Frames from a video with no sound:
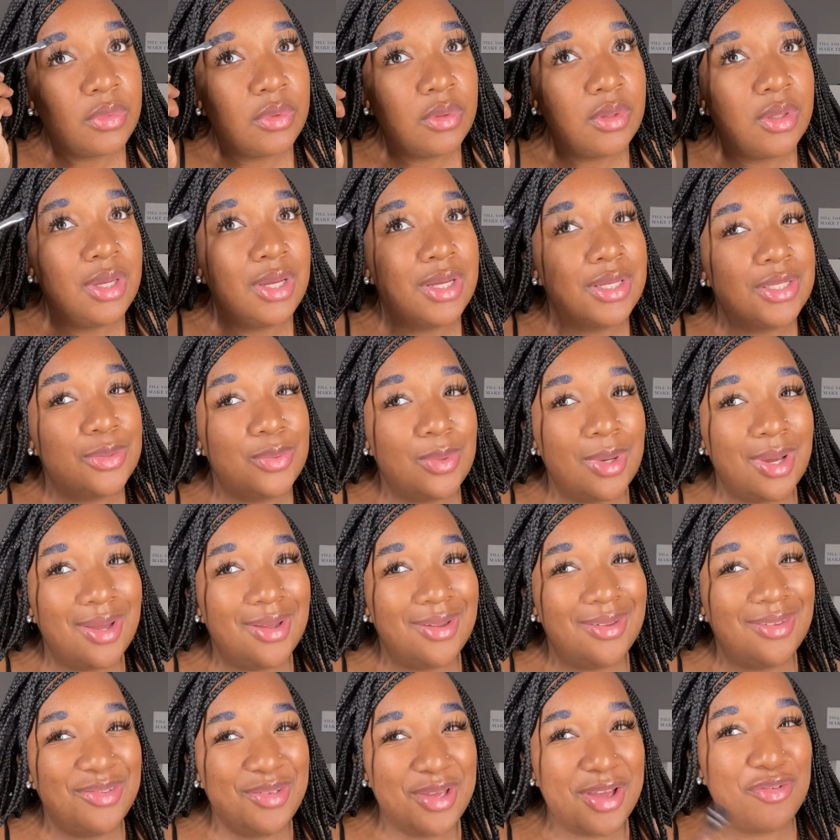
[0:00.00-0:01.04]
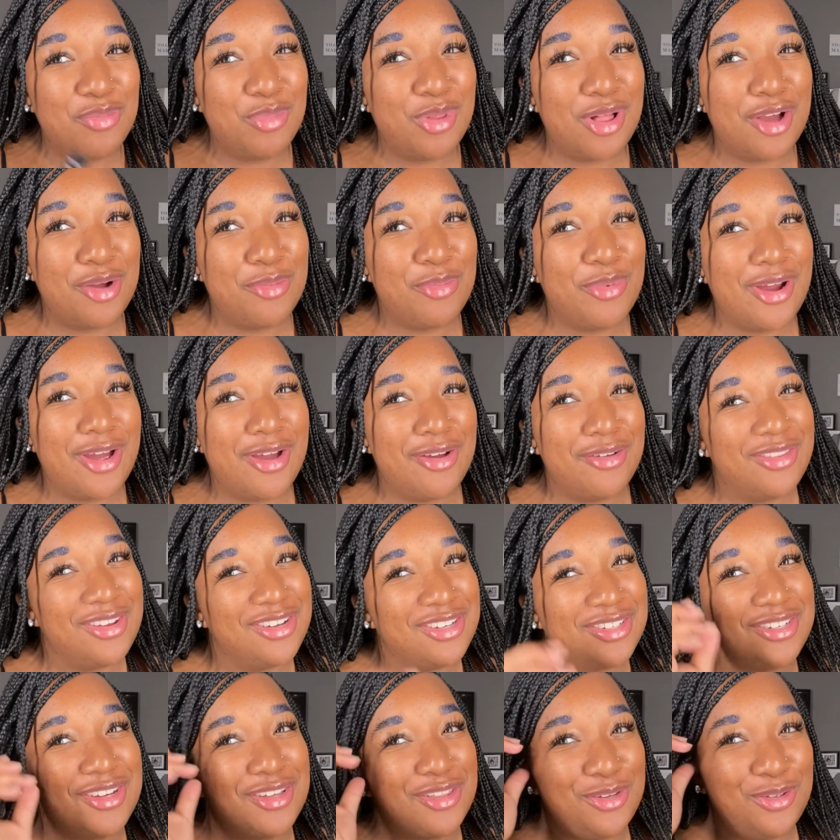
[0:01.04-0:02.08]
guess what? You have a block brow and there's
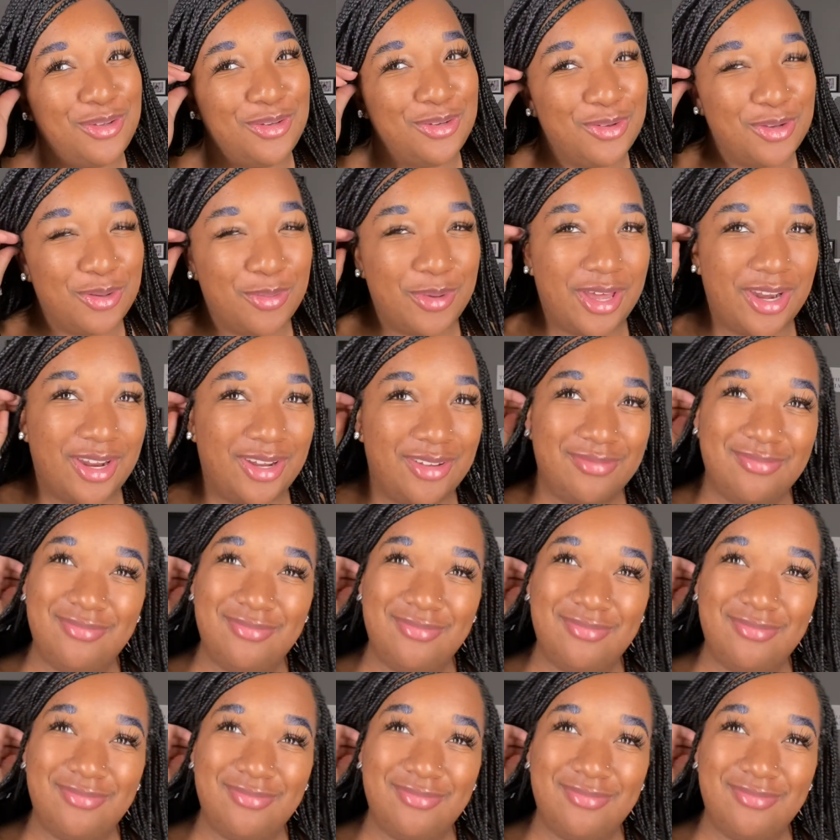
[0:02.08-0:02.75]
nothing you can do about it.